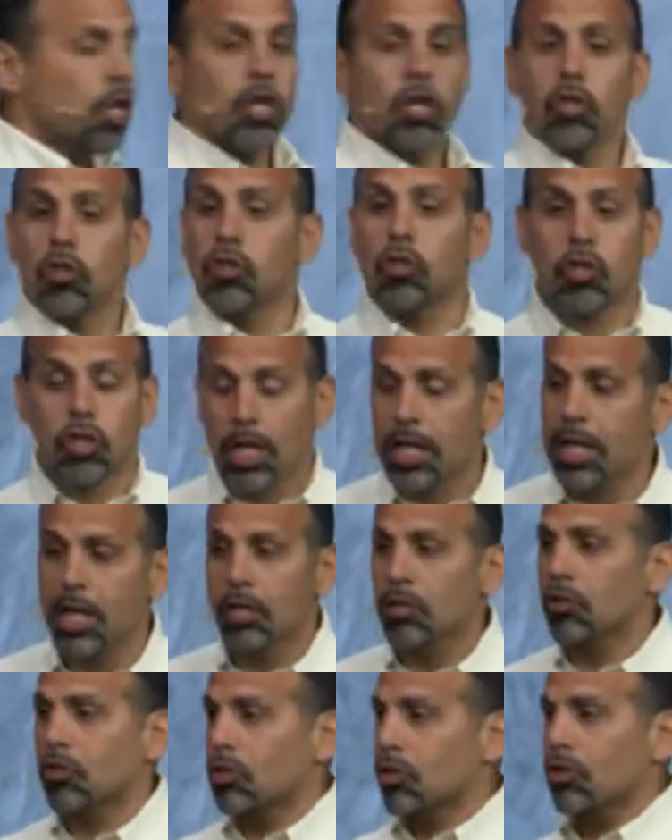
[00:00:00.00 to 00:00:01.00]
She
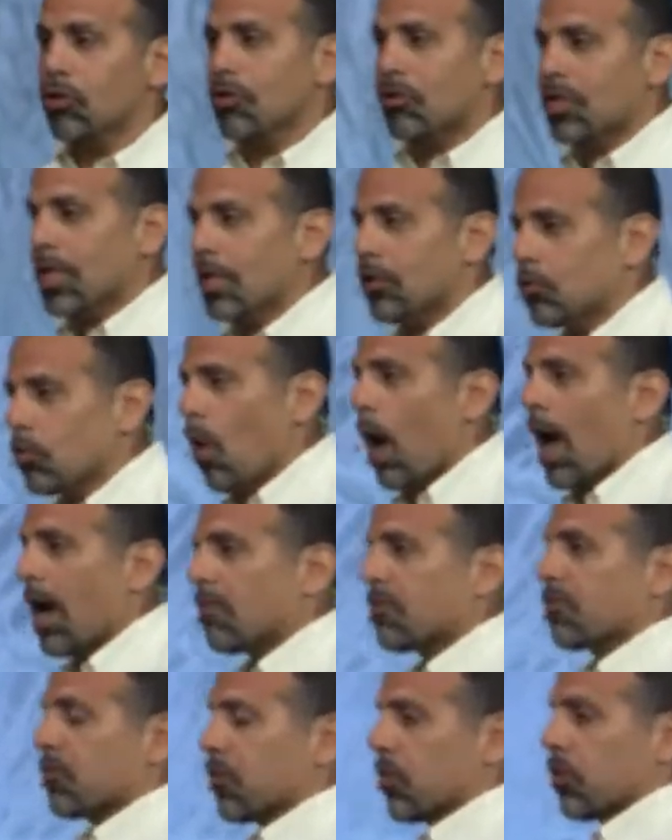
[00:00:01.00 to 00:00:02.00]
didn't choose these
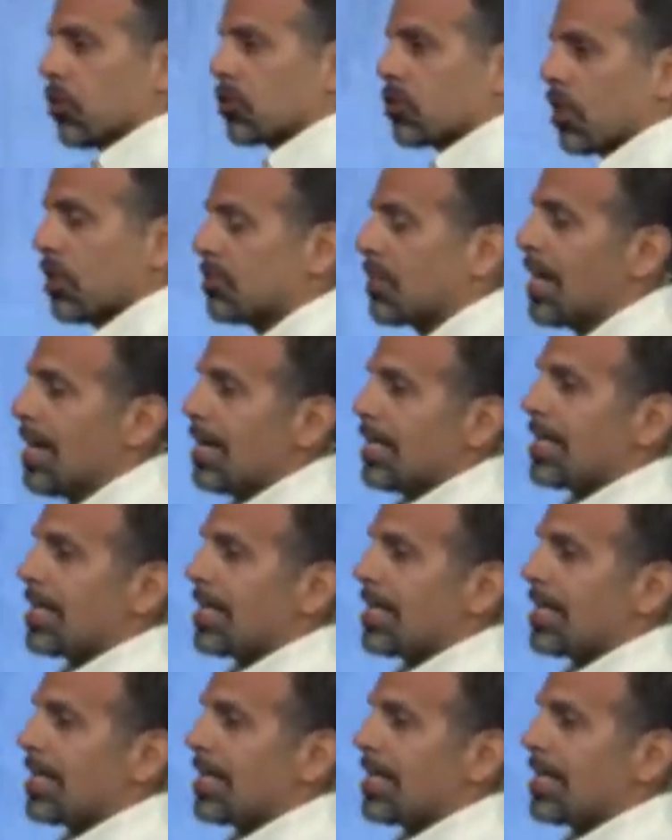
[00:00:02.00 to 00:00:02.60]
wives for her sons.